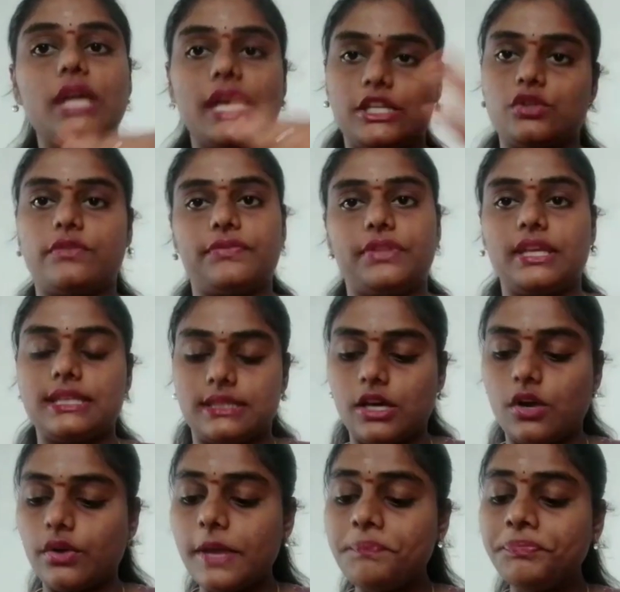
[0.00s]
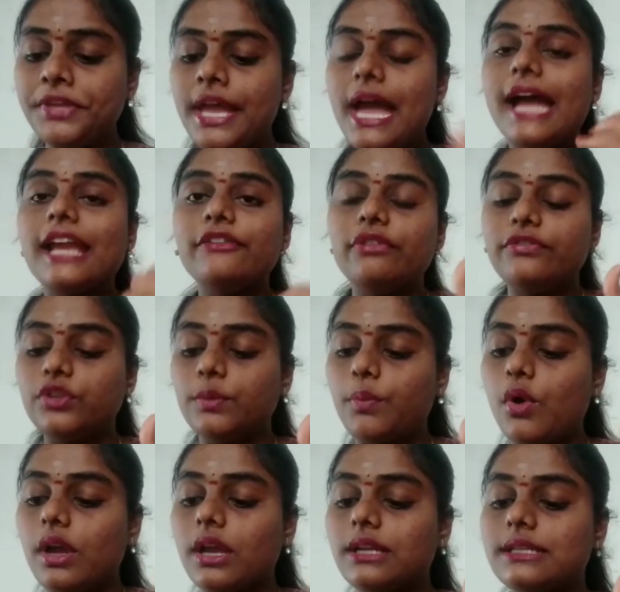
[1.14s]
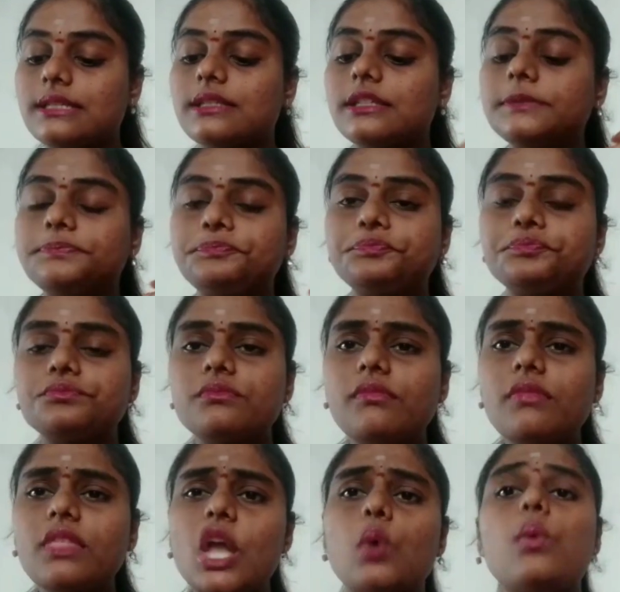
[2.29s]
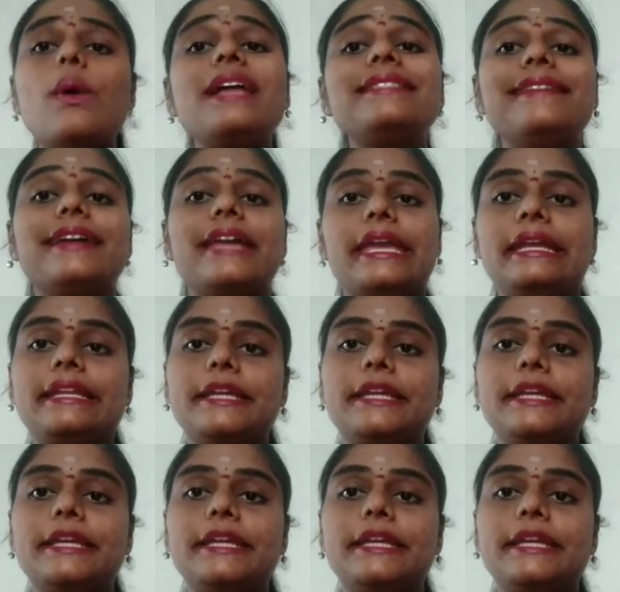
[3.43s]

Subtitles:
kind of things. Okay, and fifth point is the word